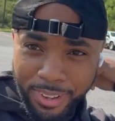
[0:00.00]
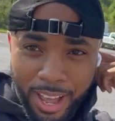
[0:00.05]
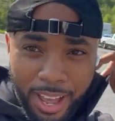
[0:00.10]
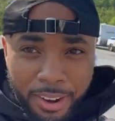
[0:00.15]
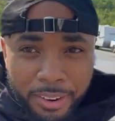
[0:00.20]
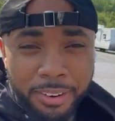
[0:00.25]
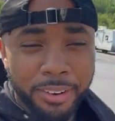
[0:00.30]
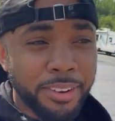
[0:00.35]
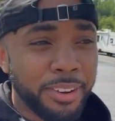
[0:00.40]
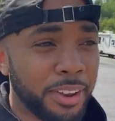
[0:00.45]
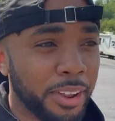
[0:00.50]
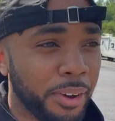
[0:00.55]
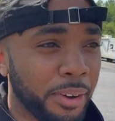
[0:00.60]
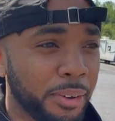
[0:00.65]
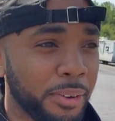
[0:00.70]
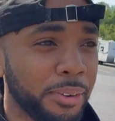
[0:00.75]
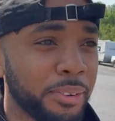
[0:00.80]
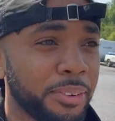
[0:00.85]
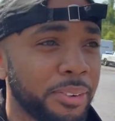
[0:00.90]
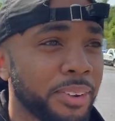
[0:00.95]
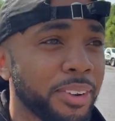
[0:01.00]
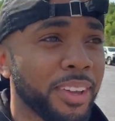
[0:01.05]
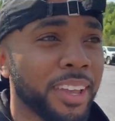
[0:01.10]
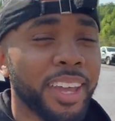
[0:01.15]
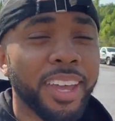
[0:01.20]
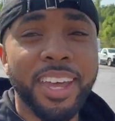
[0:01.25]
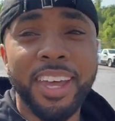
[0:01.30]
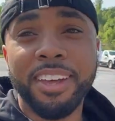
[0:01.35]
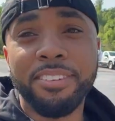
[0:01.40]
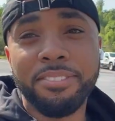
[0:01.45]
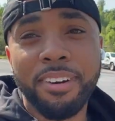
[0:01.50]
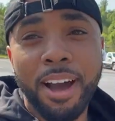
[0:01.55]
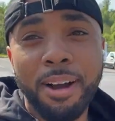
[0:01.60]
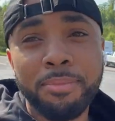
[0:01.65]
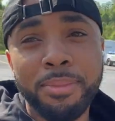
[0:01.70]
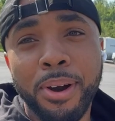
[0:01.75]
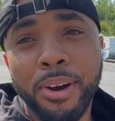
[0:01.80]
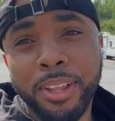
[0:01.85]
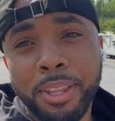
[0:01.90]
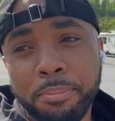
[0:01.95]
I don't know if I'm
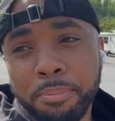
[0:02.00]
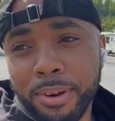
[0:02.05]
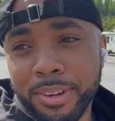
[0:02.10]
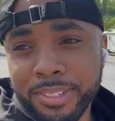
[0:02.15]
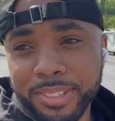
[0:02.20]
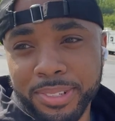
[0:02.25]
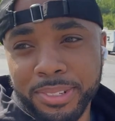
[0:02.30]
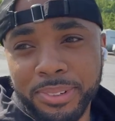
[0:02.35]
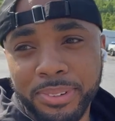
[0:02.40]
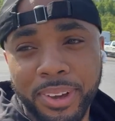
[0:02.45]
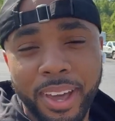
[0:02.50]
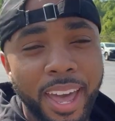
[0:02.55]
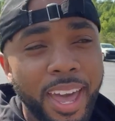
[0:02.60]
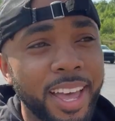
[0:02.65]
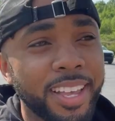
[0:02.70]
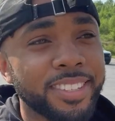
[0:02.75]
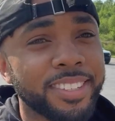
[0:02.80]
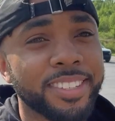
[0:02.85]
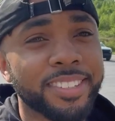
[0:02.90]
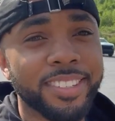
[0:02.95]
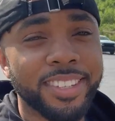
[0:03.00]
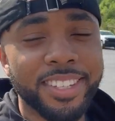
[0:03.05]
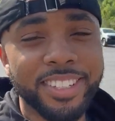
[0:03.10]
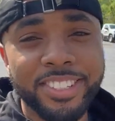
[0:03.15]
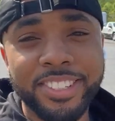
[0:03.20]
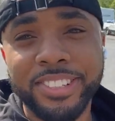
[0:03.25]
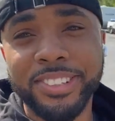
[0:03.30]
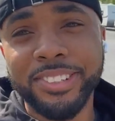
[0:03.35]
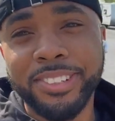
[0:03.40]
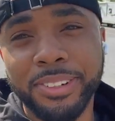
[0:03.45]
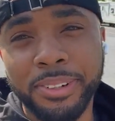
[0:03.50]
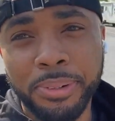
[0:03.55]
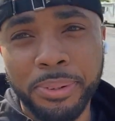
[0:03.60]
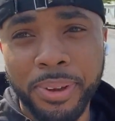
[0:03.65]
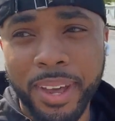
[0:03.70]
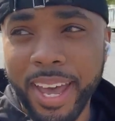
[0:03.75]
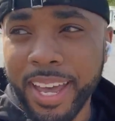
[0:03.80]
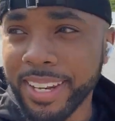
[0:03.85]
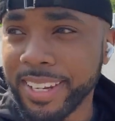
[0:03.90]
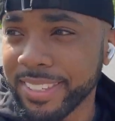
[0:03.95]
the only person who has this issue or who
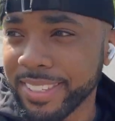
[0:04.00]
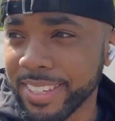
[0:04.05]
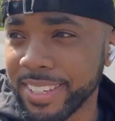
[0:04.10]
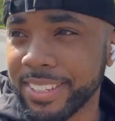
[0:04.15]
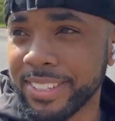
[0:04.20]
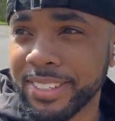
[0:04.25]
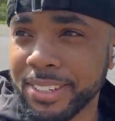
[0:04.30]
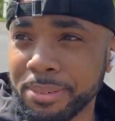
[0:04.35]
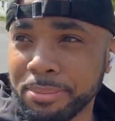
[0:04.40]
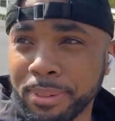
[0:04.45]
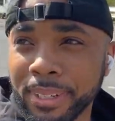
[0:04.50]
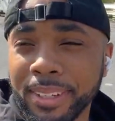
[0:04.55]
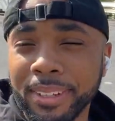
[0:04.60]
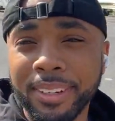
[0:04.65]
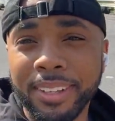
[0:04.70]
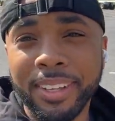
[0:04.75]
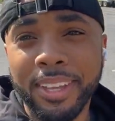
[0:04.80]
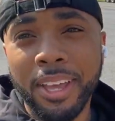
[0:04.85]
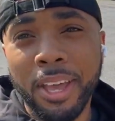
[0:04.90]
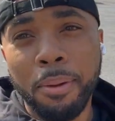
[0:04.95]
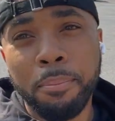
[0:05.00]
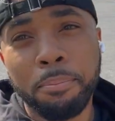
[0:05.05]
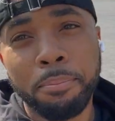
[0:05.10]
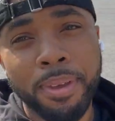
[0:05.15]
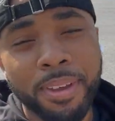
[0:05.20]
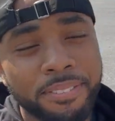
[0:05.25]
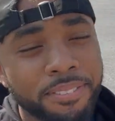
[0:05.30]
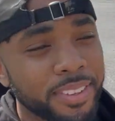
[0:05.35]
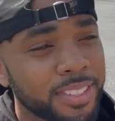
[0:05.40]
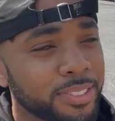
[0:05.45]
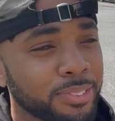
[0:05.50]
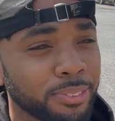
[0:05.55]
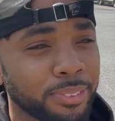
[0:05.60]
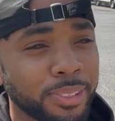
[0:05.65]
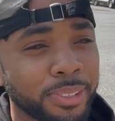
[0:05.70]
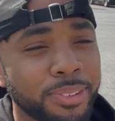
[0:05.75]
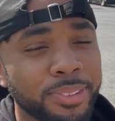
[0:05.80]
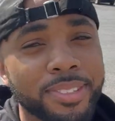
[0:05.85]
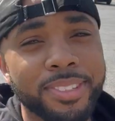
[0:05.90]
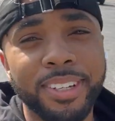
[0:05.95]
had this issue, but Memphis
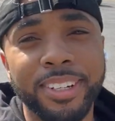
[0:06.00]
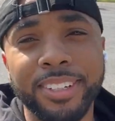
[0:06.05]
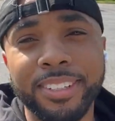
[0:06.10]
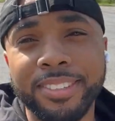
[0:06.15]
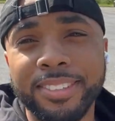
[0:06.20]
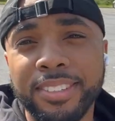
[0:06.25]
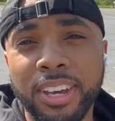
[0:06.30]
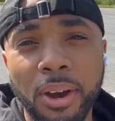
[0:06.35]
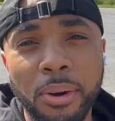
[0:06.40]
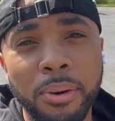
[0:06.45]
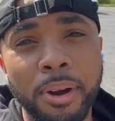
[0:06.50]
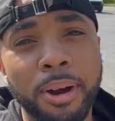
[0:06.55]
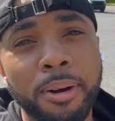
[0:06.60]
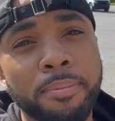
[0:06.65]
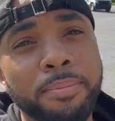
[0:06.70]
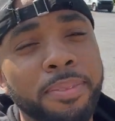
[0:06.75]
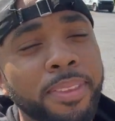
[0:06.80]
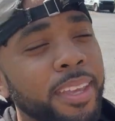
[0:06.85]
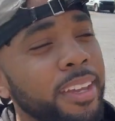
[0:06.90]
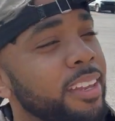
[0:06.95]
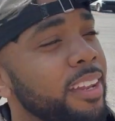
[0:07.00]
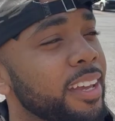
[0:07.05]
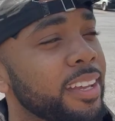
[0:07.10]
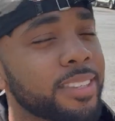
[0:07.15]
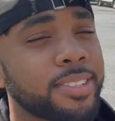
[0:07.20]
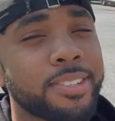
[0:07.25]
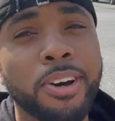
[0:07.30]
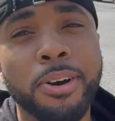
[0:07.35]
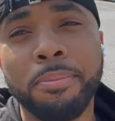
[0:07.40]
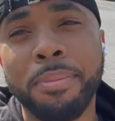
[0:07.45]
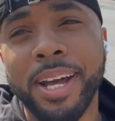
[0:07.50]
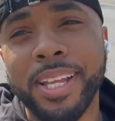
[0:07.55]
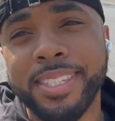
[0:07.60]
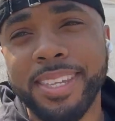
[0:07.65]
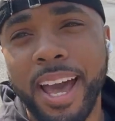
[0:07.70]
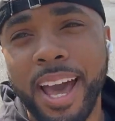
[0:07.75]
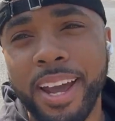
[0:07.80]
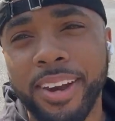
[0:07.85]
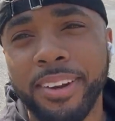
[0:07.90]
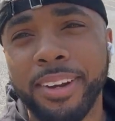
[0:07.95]
roads are toe up and they towed my
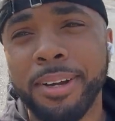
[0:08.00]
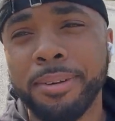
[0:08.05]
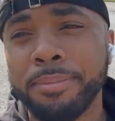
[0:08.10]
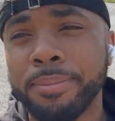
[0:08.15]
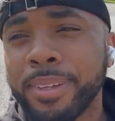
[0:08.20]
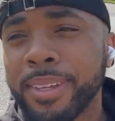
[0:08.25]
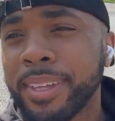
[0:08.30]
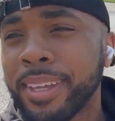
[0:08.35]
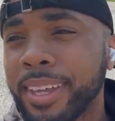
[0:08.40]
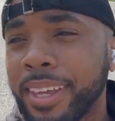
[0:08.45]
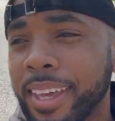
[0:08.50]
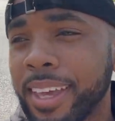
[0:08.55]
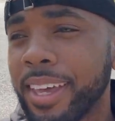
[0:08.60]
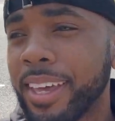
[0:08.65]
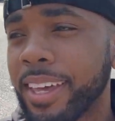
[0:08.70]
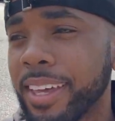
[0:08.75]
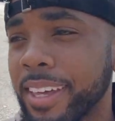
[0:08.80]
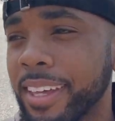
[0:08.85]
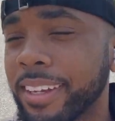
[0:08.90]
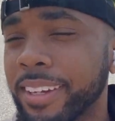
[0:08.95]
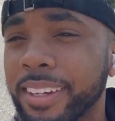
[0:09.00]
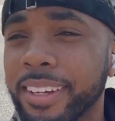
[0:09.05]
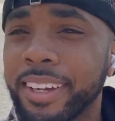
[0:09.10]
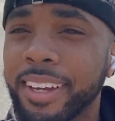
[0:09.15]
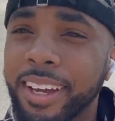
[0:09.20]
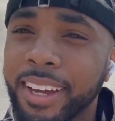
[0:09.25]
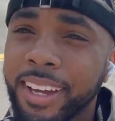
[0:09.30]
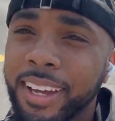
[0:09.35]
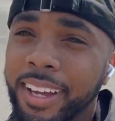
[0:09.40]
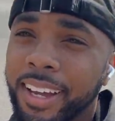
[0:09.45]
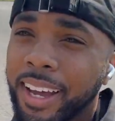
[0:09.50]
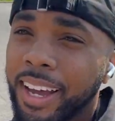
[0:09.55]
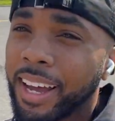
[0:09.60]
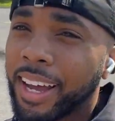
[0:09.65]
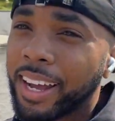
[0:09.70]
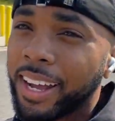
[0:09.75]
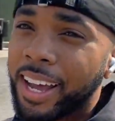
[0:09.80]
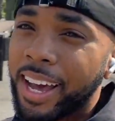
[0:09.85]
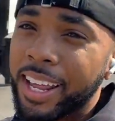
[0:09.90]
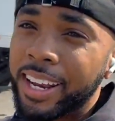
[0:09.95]
tire up and
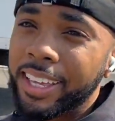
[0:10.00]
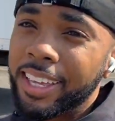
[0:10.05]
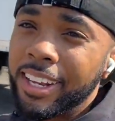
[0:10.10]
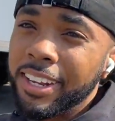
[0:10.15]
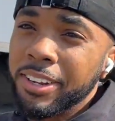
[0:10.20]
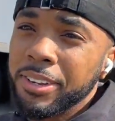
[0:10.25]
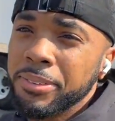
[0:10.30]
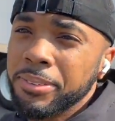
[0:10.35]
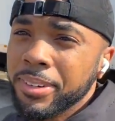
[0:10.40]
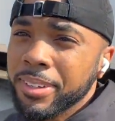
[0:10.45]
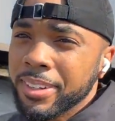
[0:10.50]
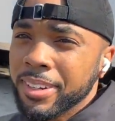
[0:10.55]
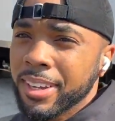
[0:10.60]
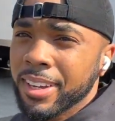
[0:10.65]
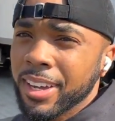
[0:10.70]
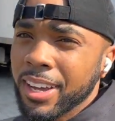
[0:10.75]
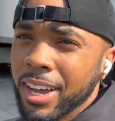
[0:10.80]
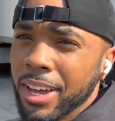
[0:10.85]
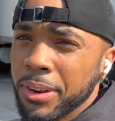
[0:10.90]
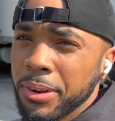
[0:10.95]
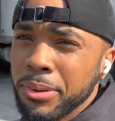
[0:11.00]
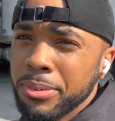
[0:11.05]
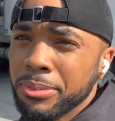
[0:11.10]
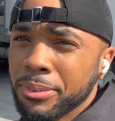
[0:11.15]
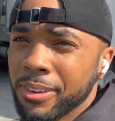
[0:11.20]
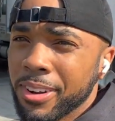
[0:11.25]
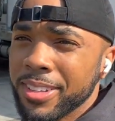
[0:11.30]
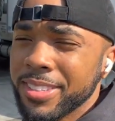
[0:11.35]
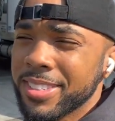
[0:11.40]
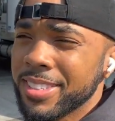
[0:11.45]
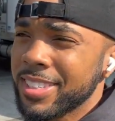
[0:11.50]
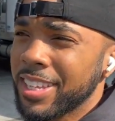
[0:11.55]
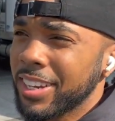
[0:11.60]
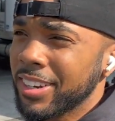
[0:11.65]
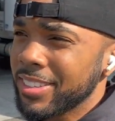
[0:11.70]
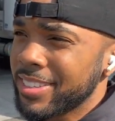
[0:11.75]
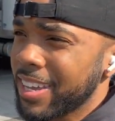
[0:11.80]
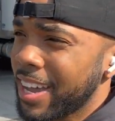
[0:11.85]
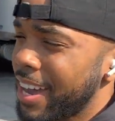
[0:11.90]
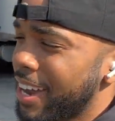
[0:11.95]
I gotta get a new one. A new front steer
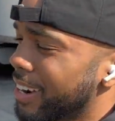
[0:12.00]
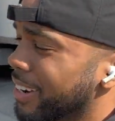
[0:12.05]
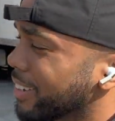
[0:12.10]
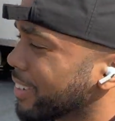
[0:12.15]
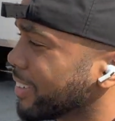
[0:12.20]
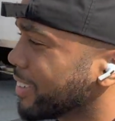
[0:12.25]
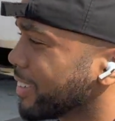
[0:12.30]
tire.